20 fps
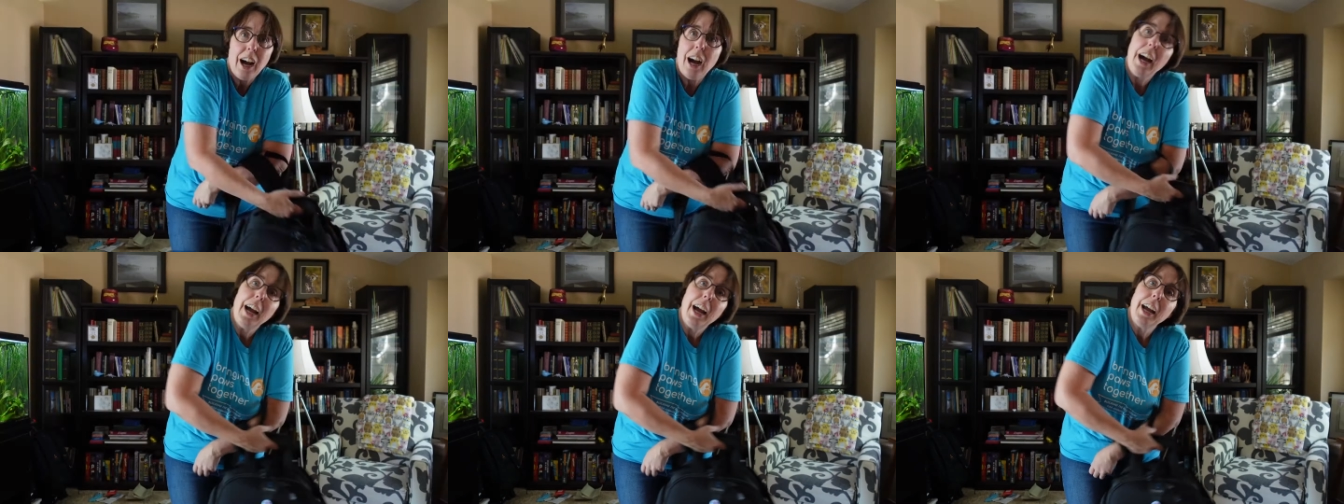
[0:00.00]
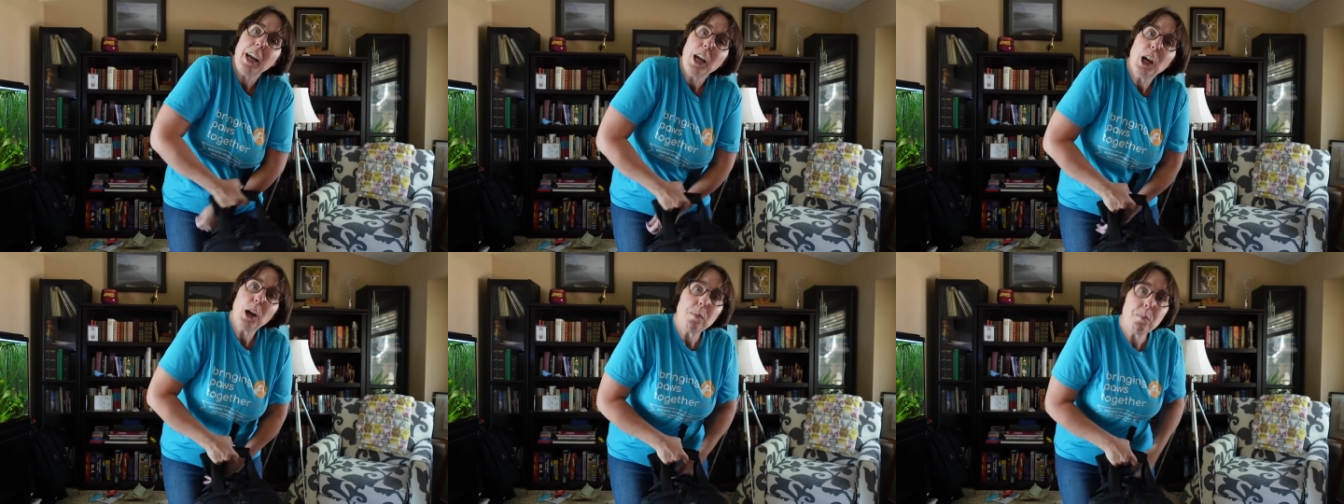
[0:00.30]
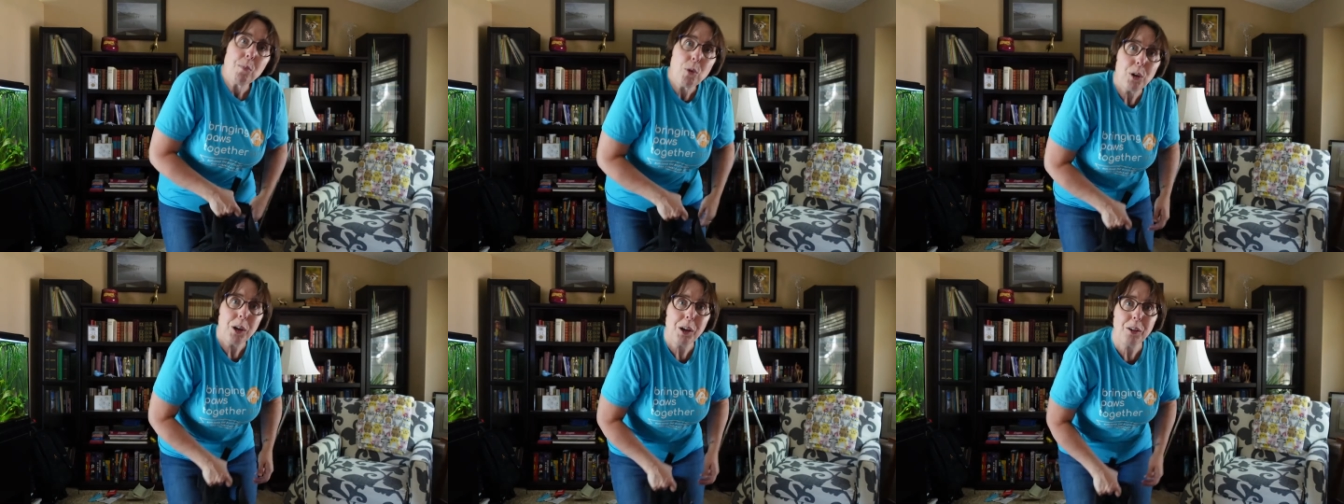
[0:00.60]
I am
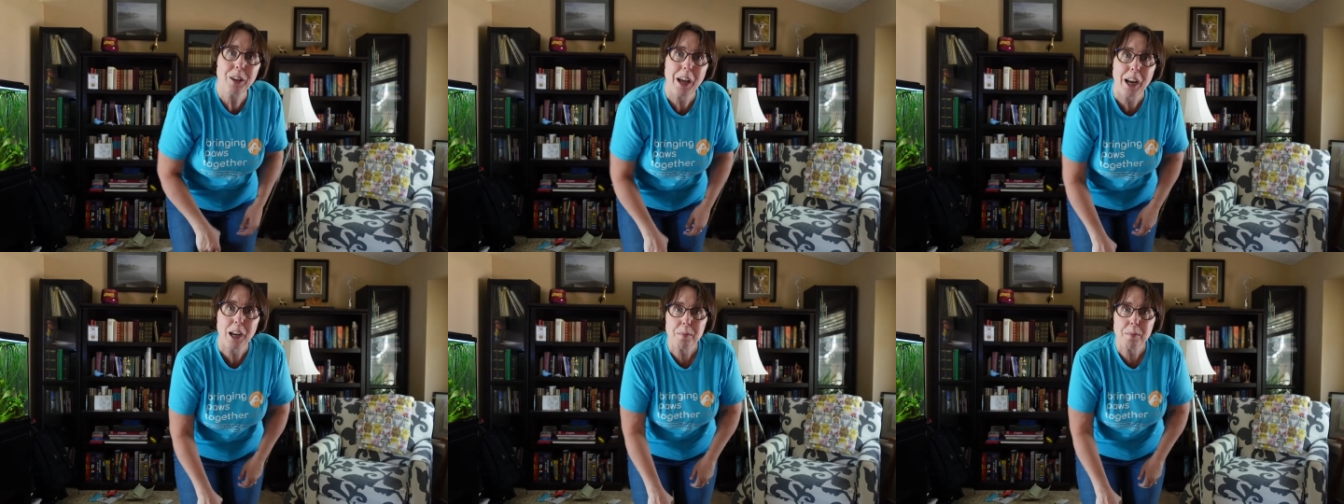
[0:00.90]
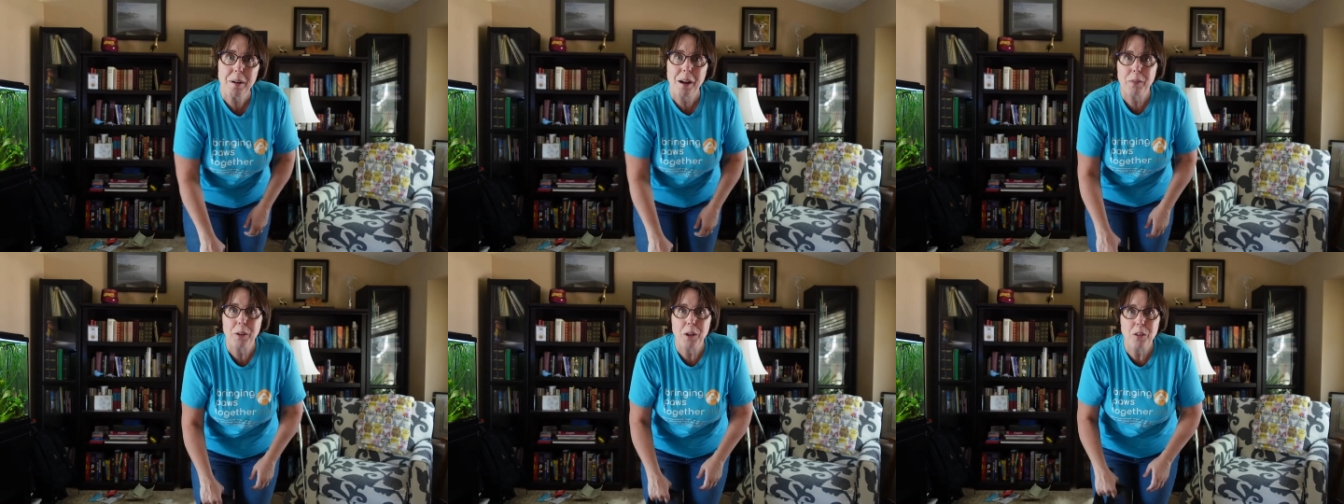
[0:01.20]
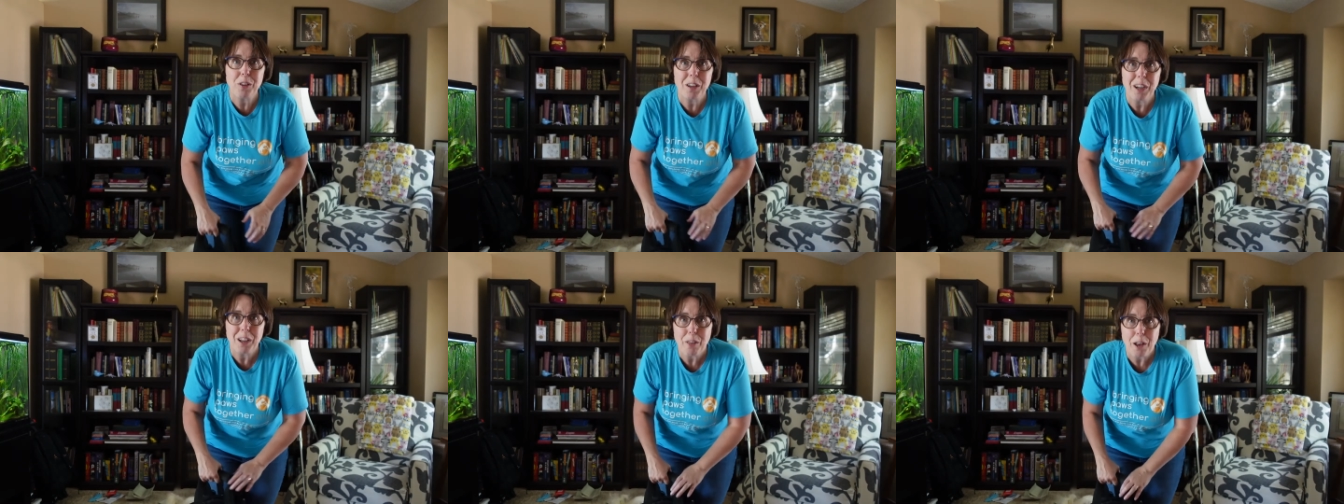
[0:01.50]
more excited about
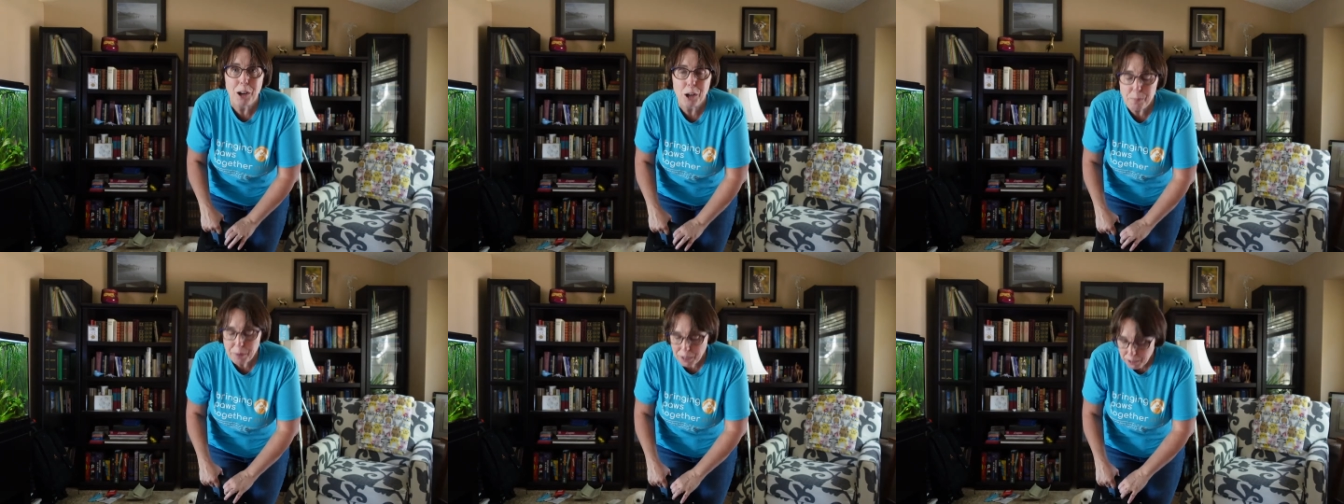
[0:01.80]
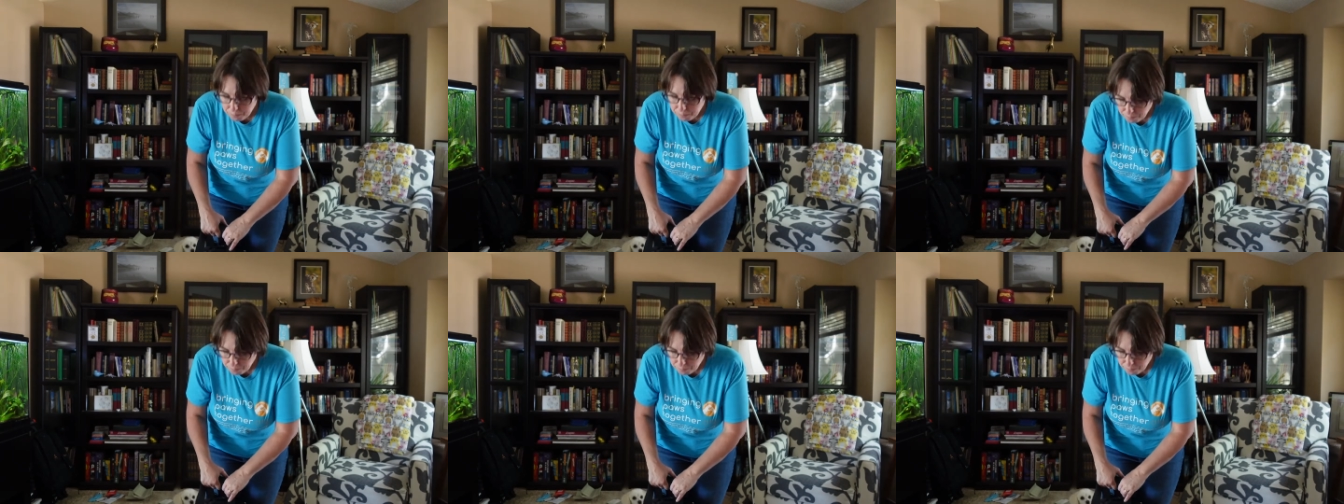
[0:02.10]
this than I thought I'd be.